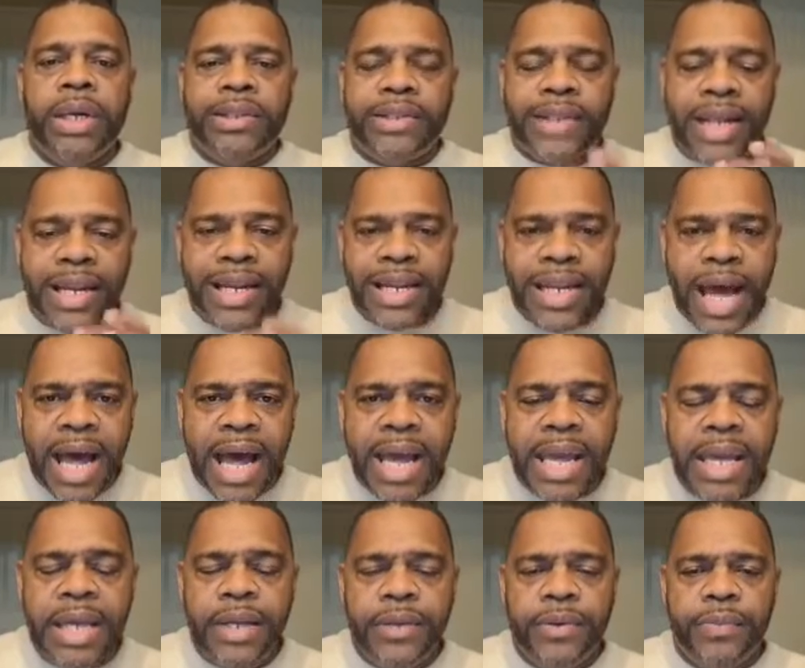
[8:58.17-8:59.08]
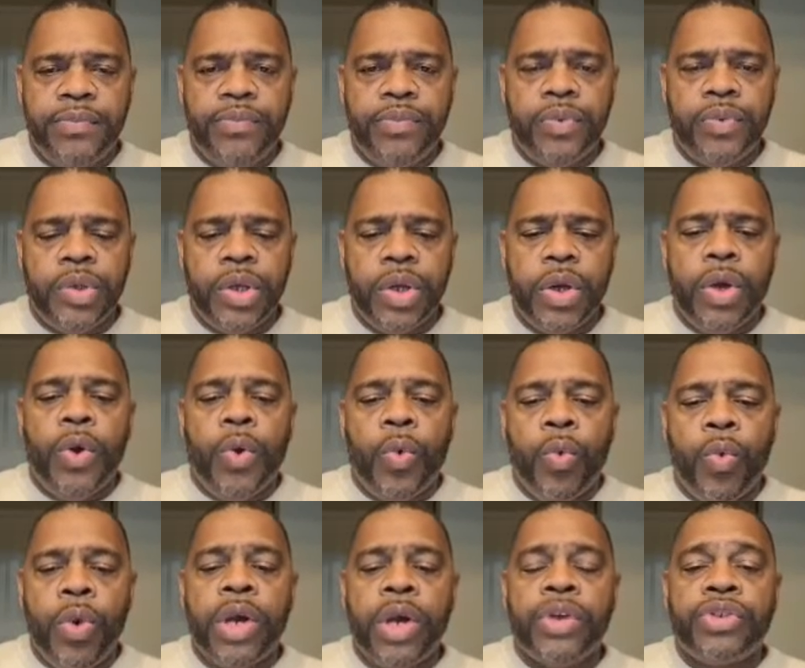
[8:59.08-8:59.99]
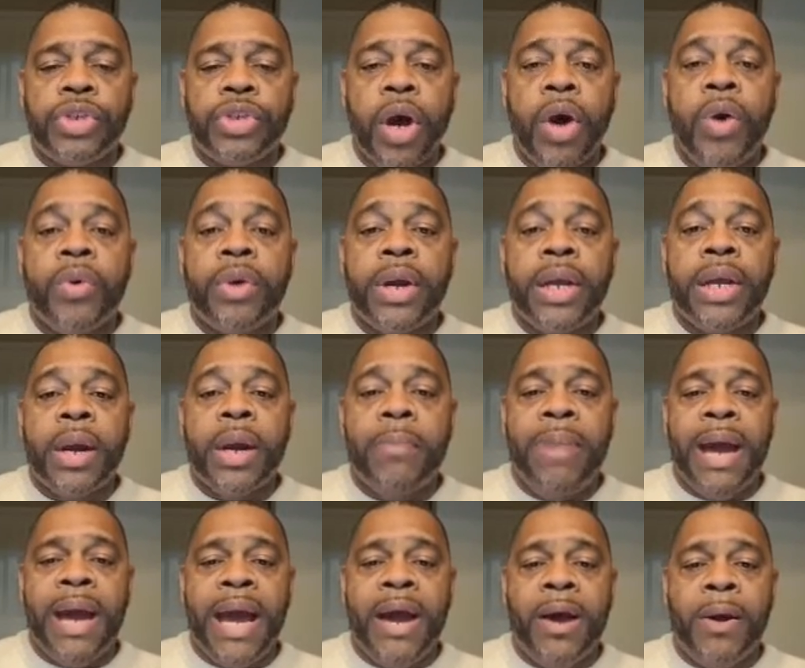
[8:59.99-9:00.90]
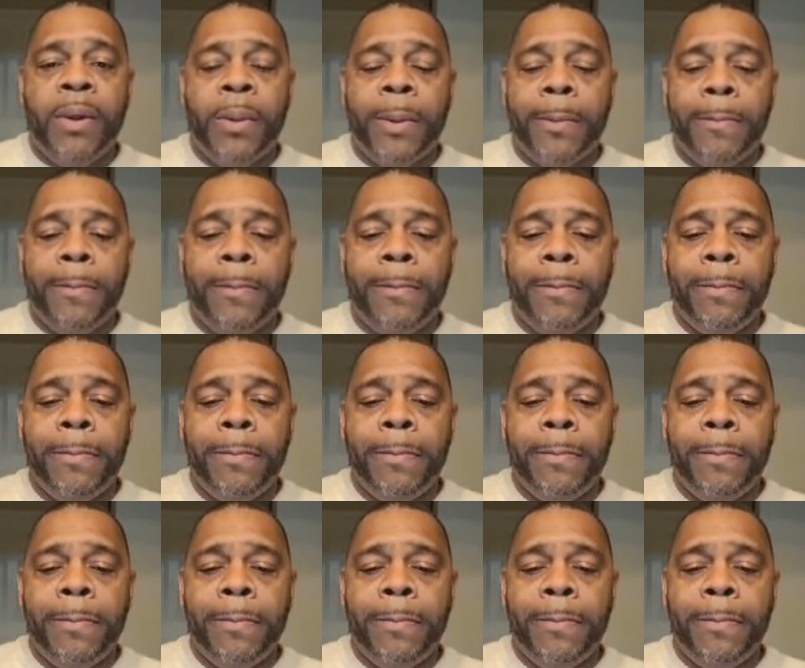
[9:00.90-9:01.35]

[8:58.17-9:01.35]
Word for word: Tonight, we're talking about